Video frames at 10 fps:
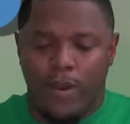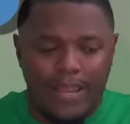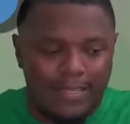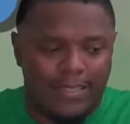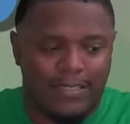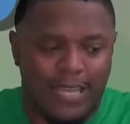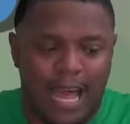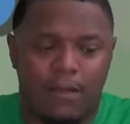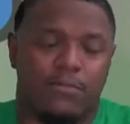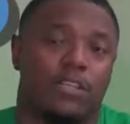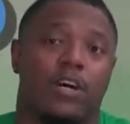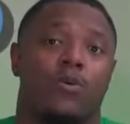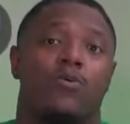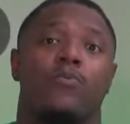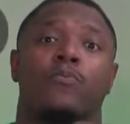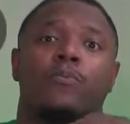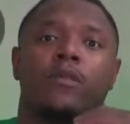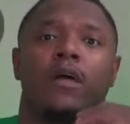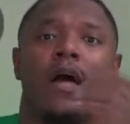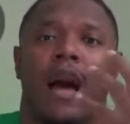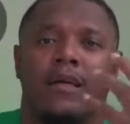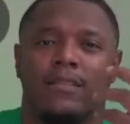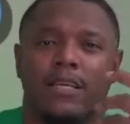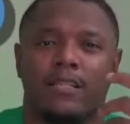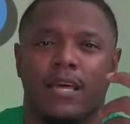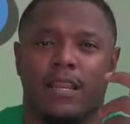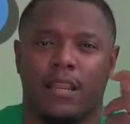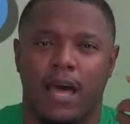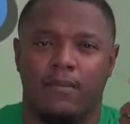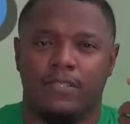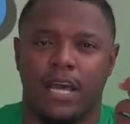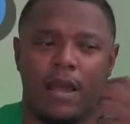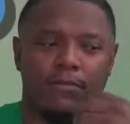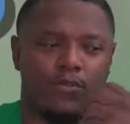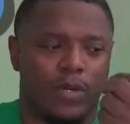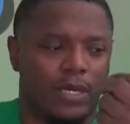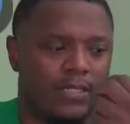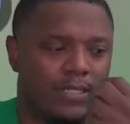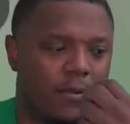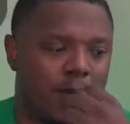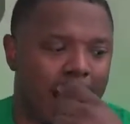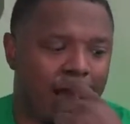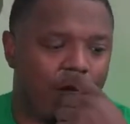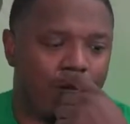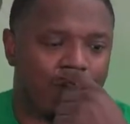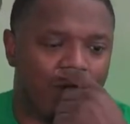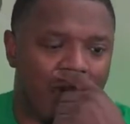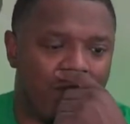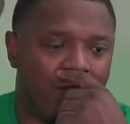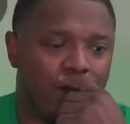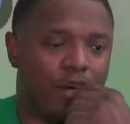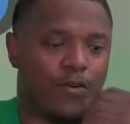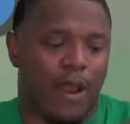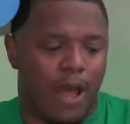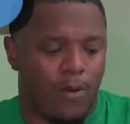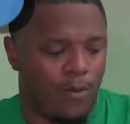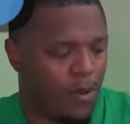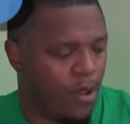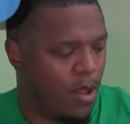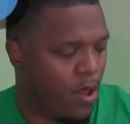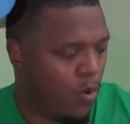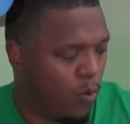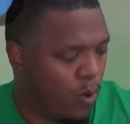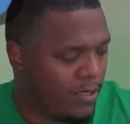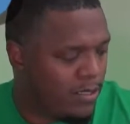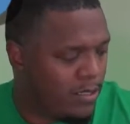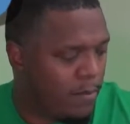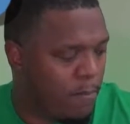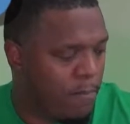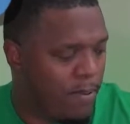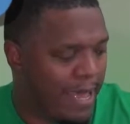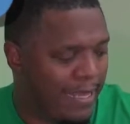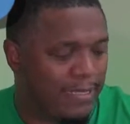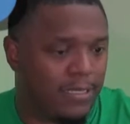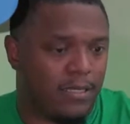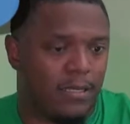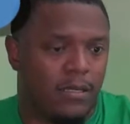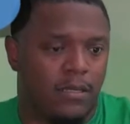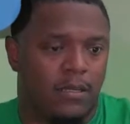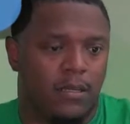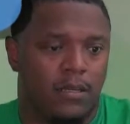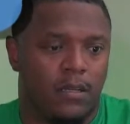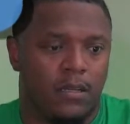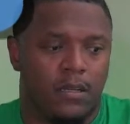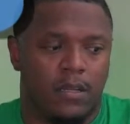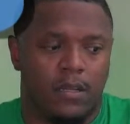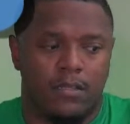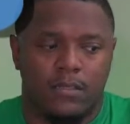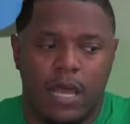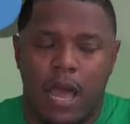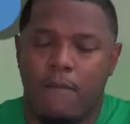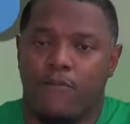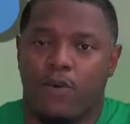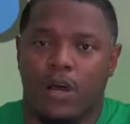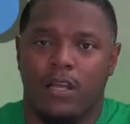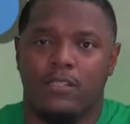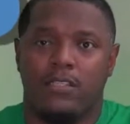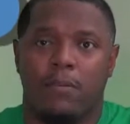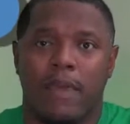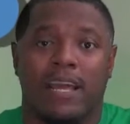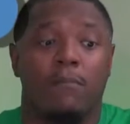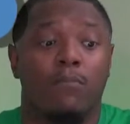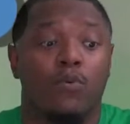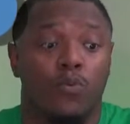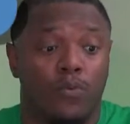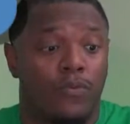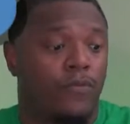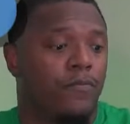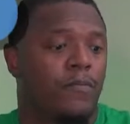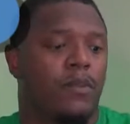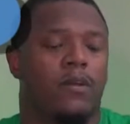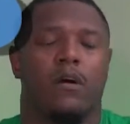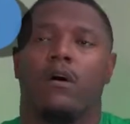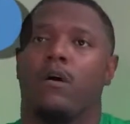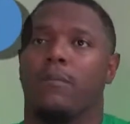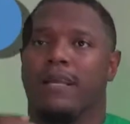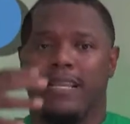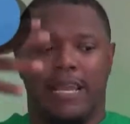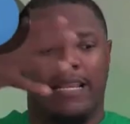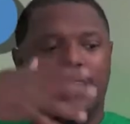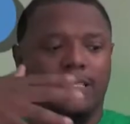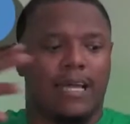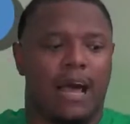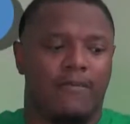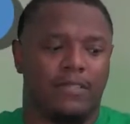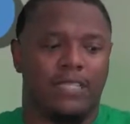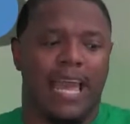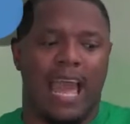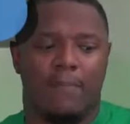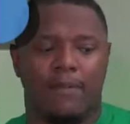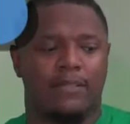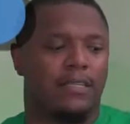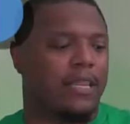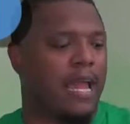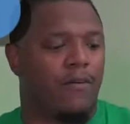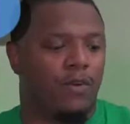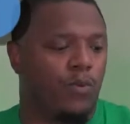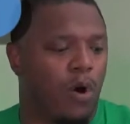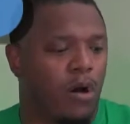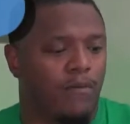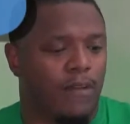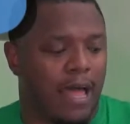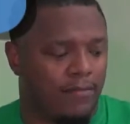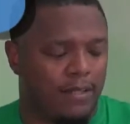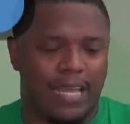When is it time to go? I think that a lot of times we sit back and we try to figure out what's the best time for us to make a move. And this obviously happens in every walk of life.